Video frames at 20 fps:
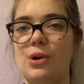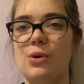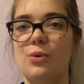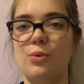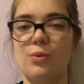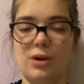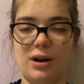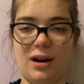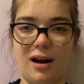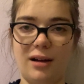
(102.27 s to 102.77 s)

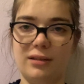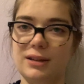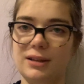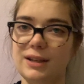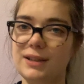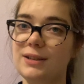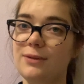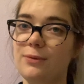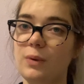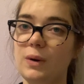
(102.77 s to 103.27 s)

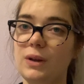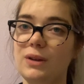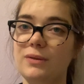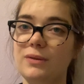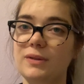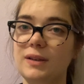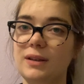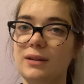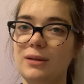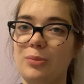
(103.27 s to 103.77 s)
regardless if we're
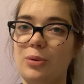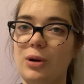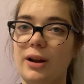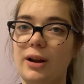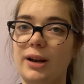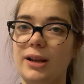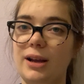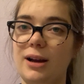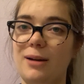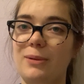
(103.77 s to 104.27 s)
using the
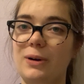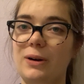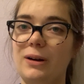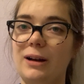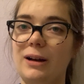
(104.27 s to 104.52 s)
pranayama or